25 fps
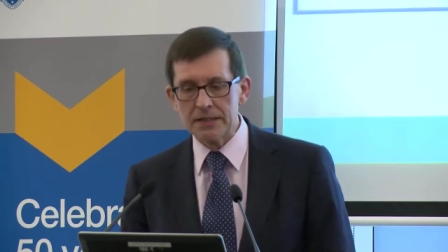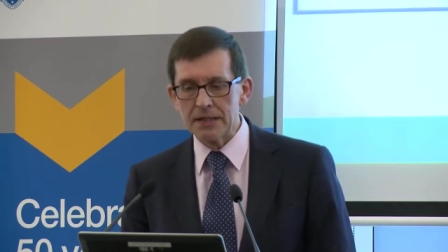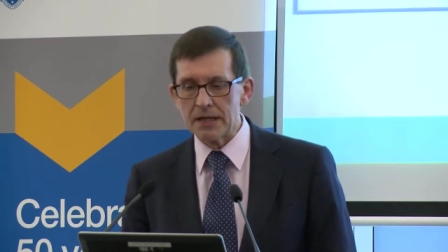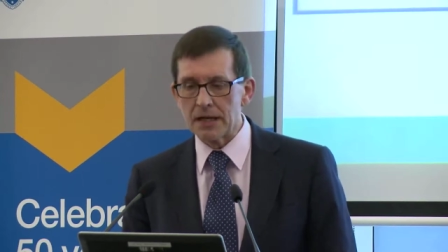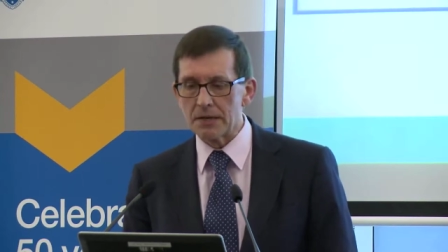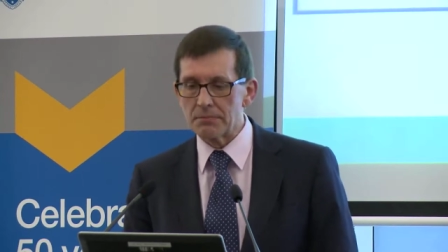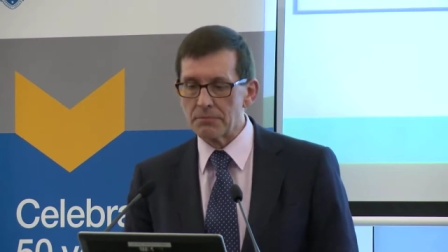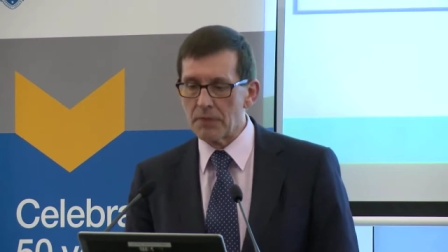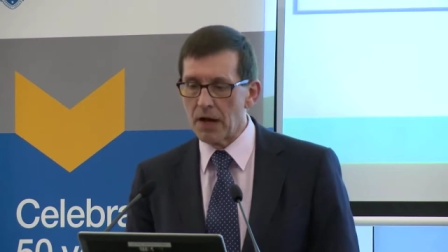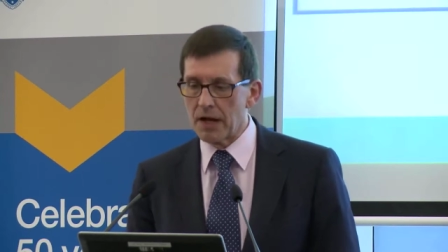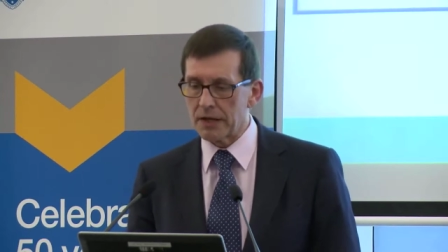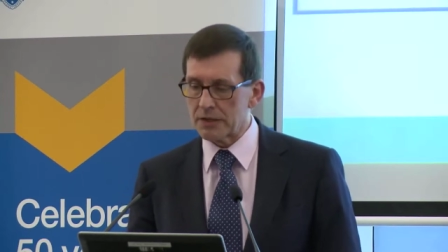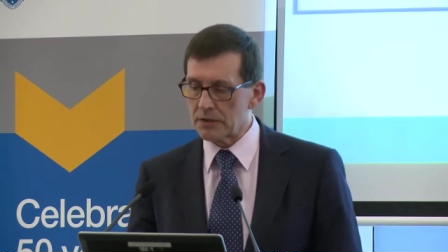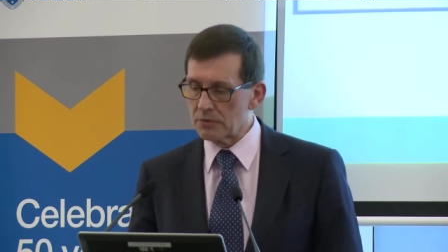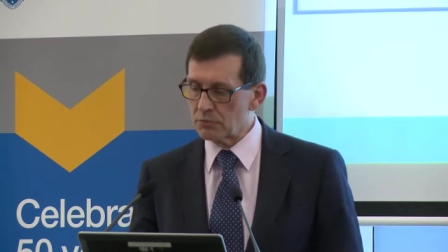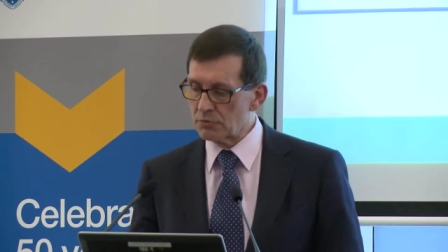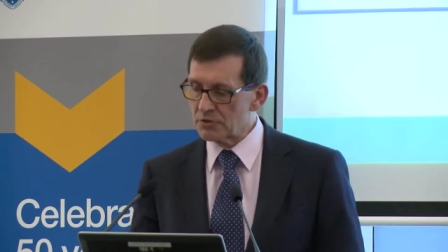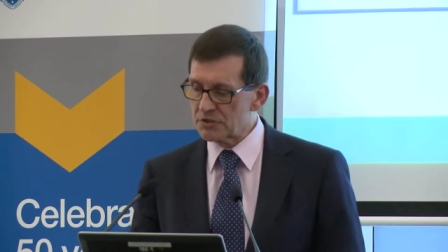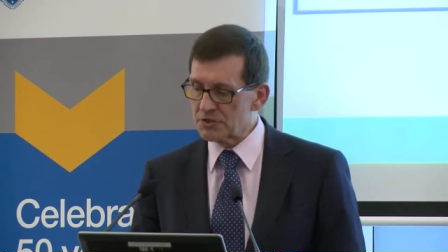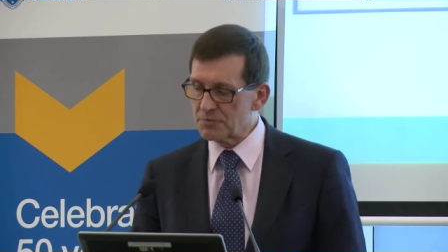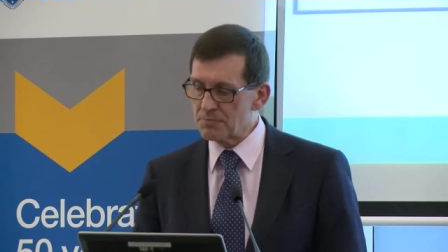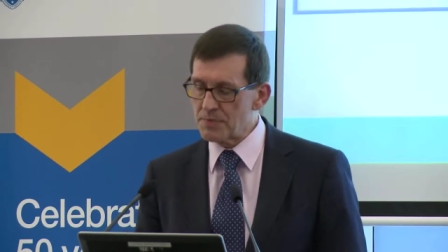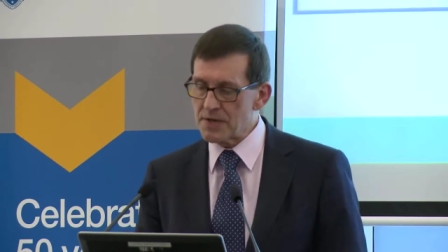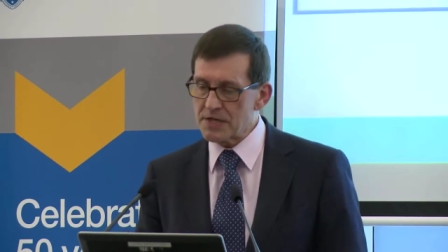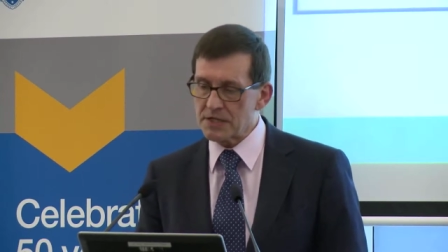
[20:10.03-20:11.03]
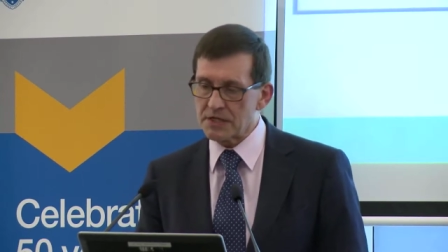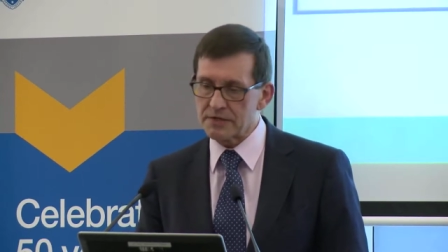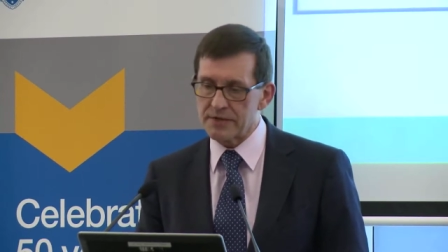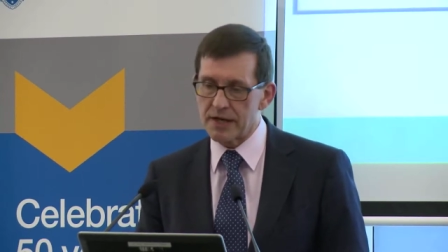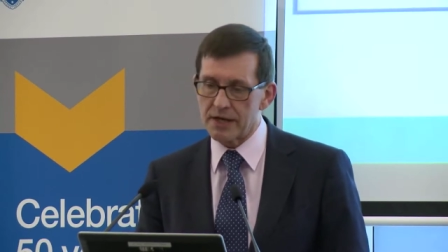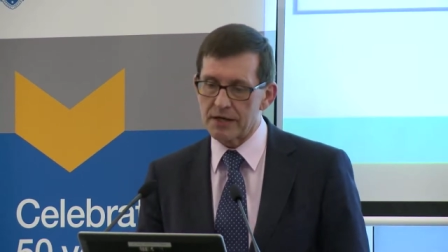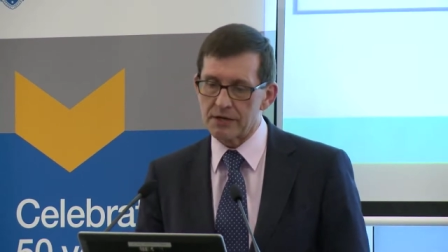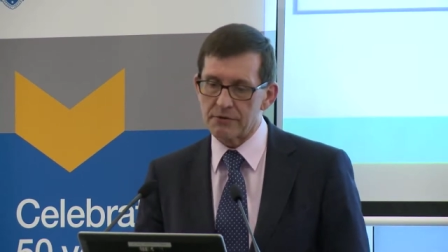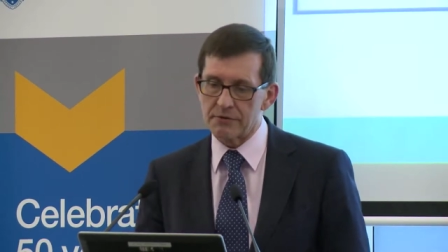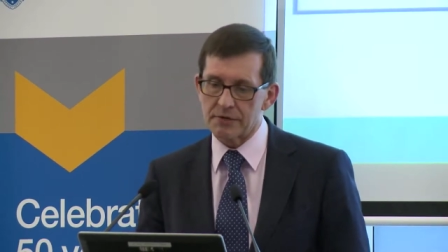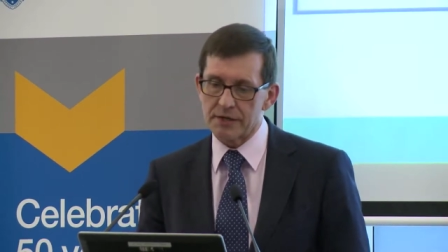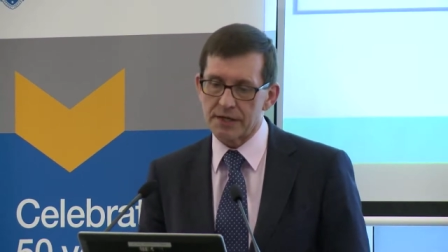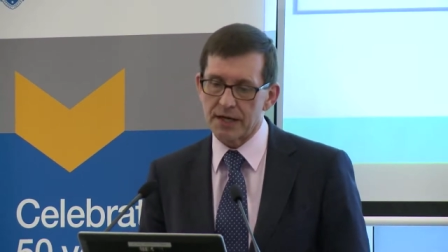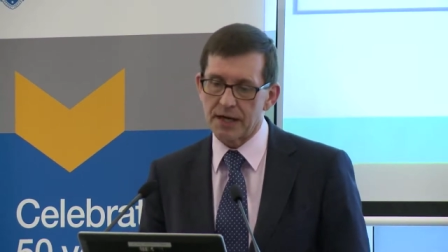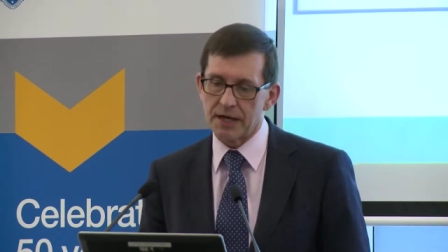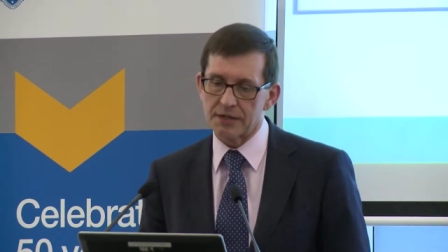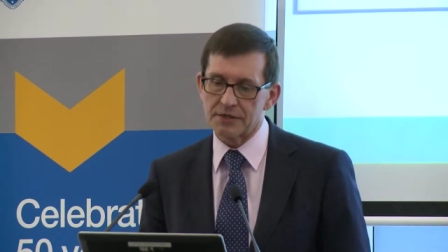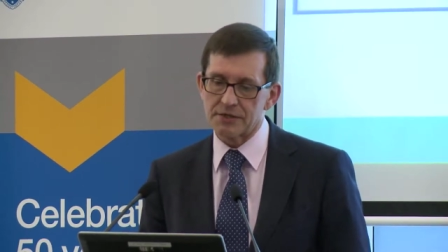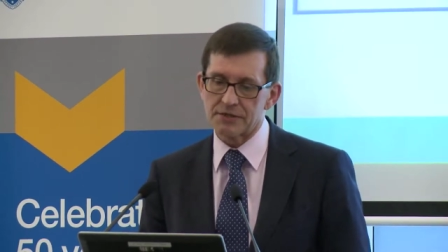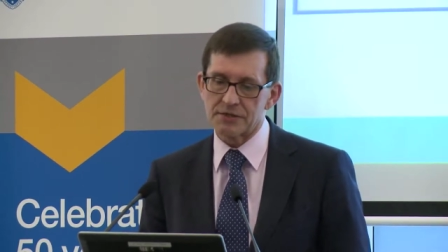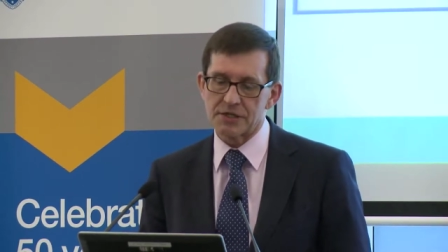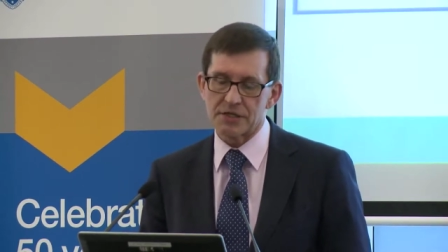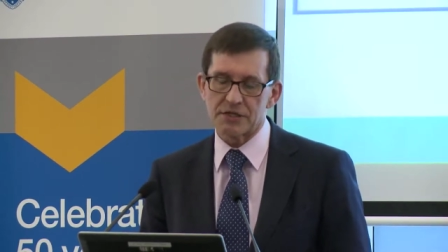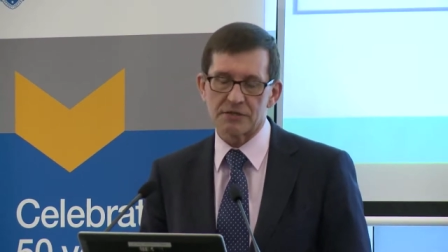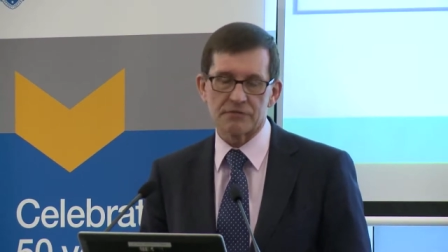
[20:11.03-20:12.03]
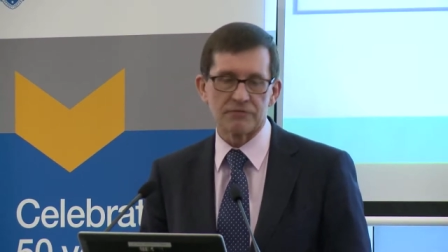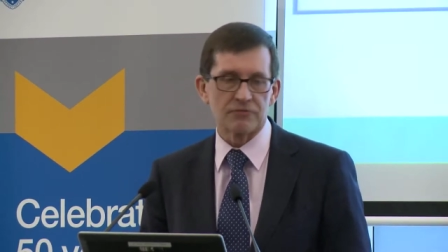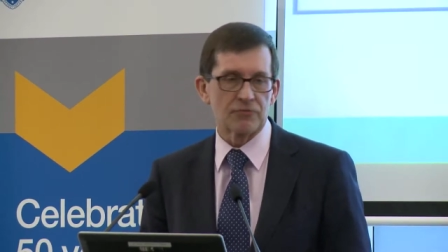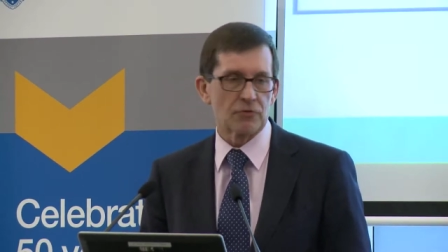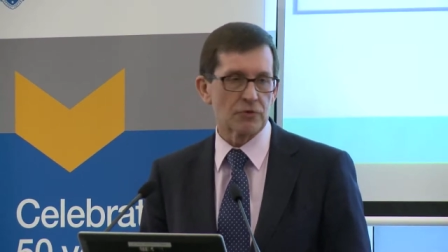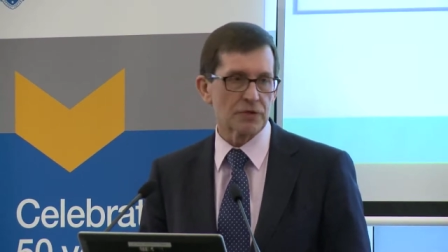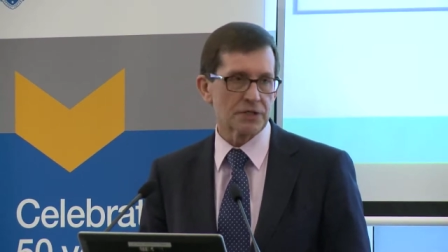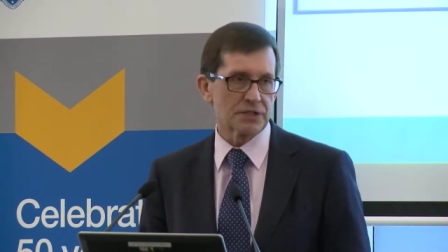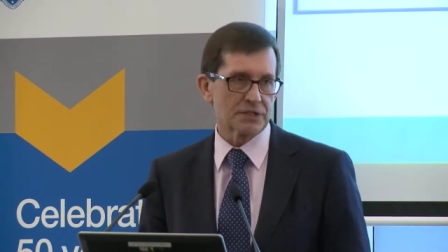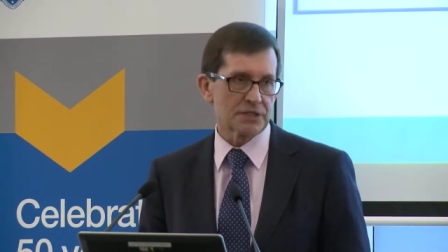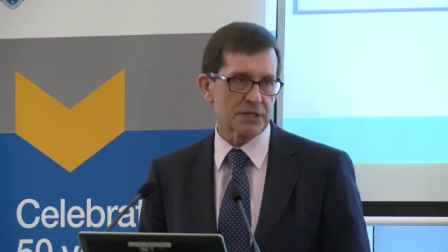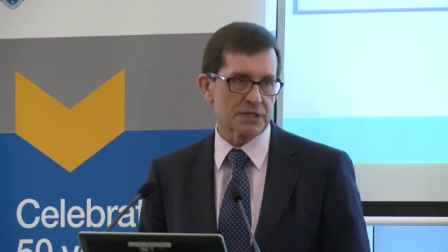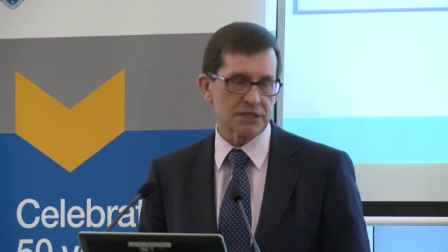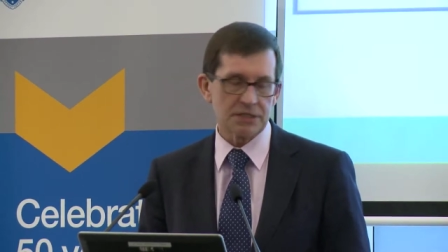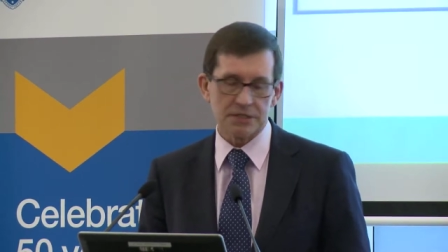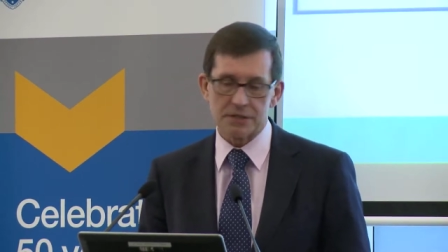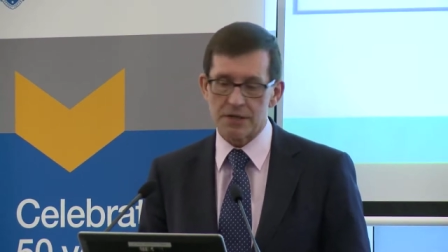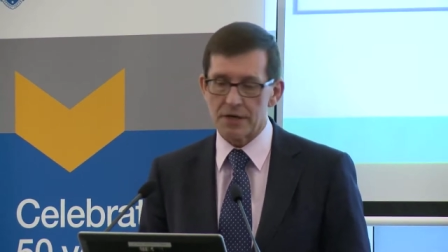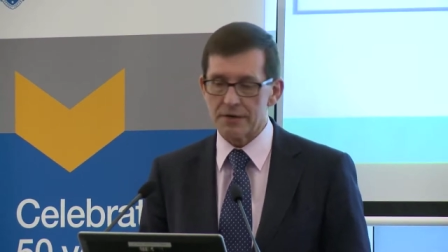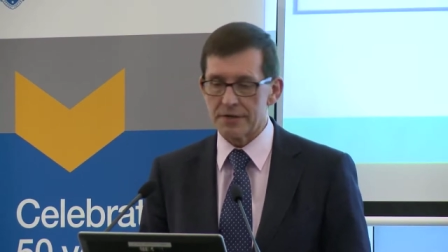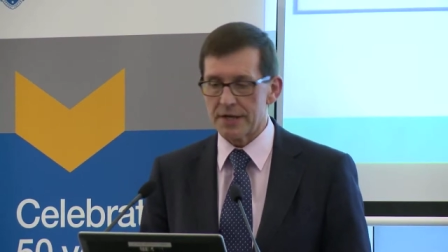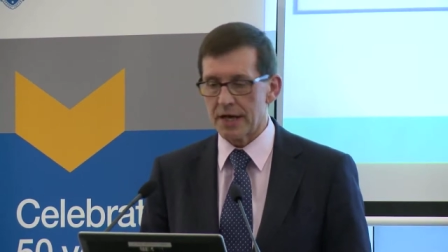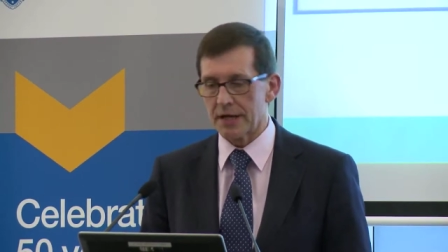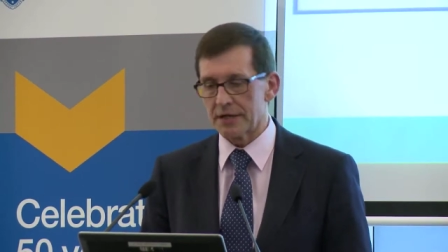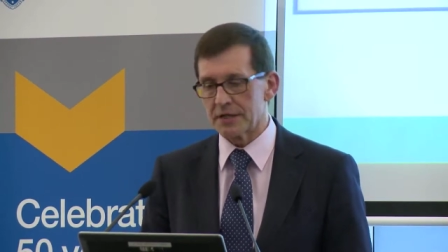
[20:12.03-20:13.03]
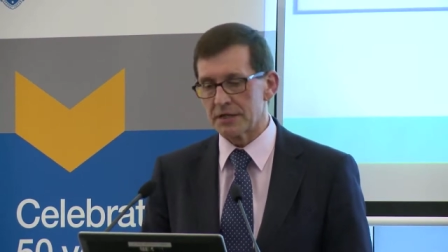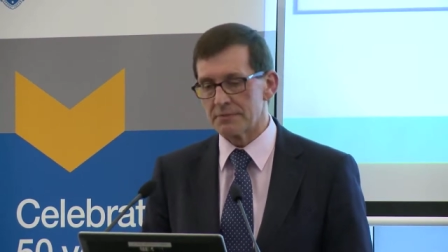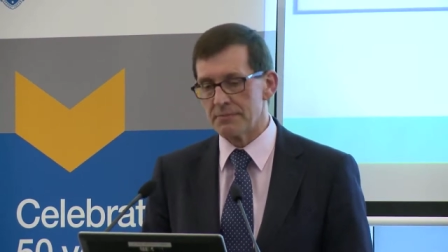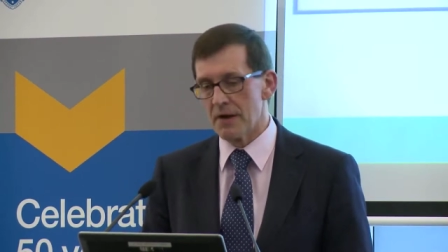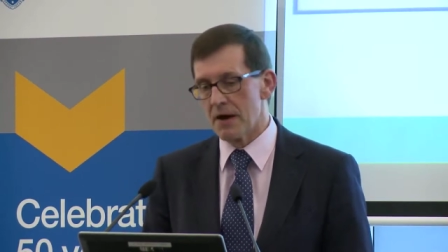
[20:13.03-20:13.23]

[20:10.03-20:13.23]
And Michael will speak to that in regard to section 46, no doubt, in a